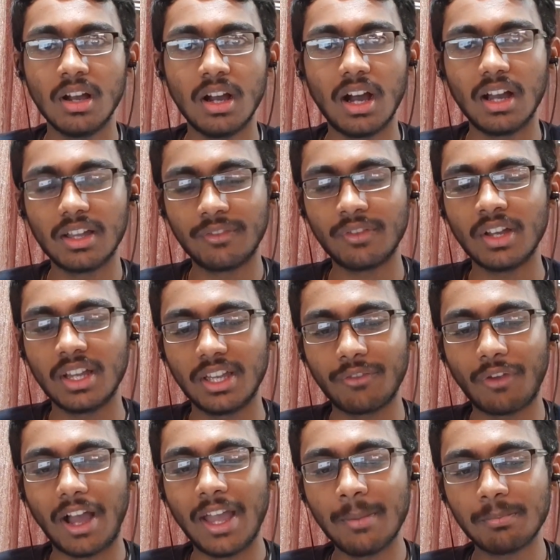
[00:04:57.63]
if
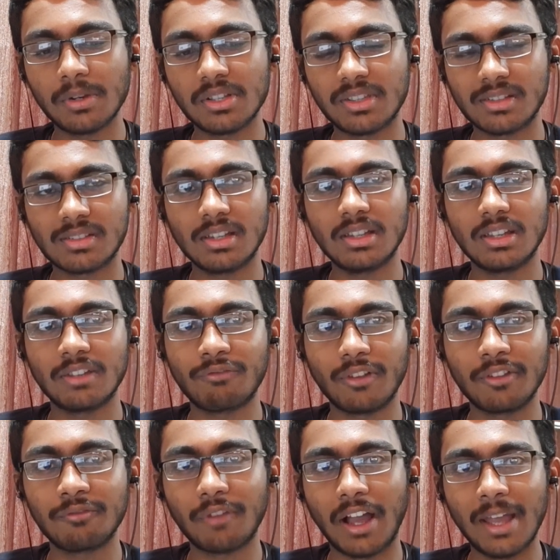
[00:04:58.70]
I am purchasing,
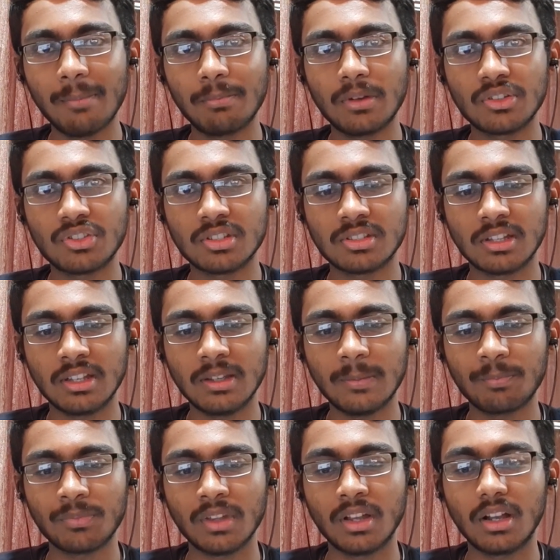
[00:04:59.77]
if I am purchasing
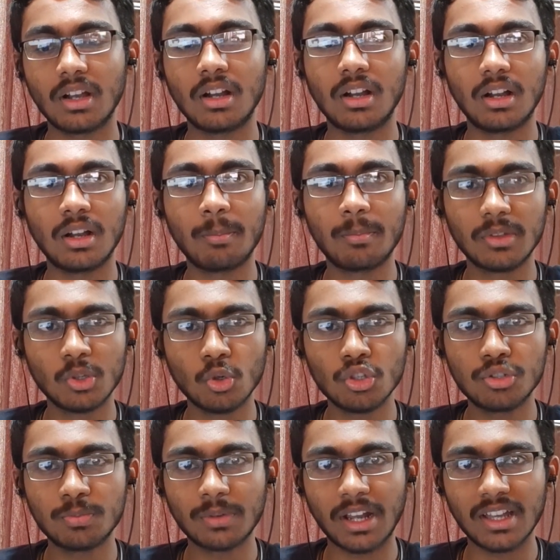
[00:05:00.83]
a
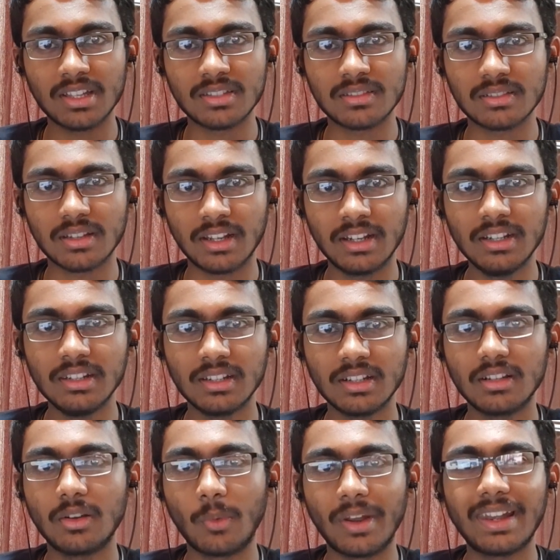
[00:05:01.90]
huge price, right?
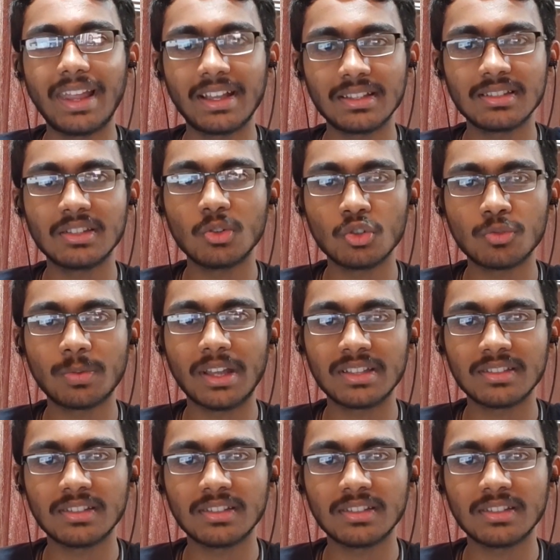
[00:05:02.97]
1 lakh is a huge price in